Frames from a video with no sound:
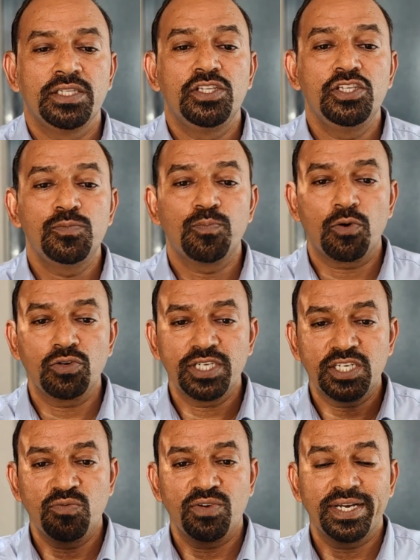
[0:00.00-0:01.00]
This
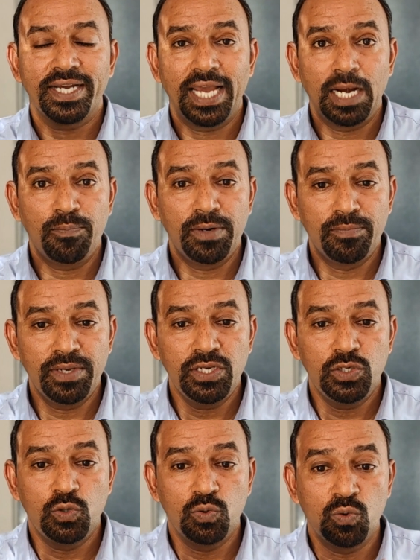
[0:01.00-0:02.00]
project work helped me
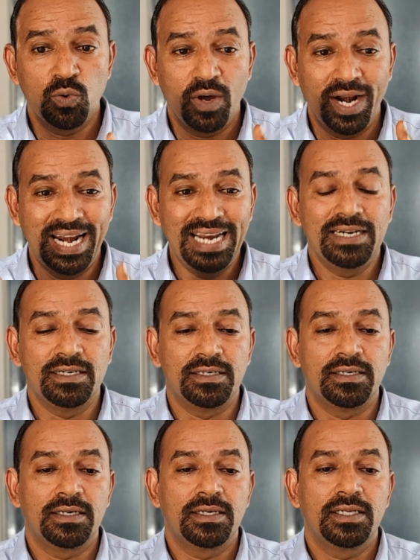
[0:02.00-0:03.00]
to learn